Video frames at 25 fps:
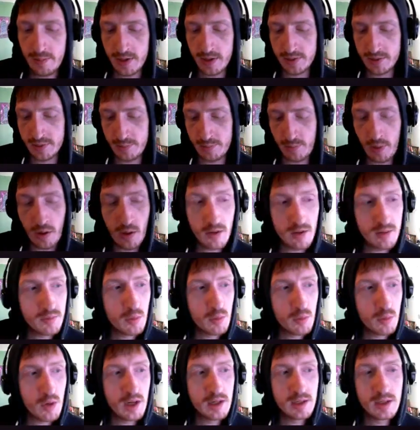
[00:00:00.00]
as part of a
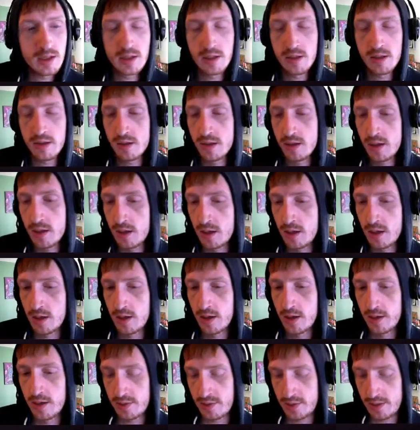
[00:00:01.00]
Wakandan
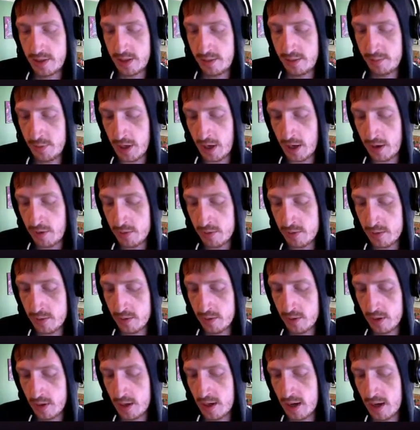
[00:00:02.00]
team counter.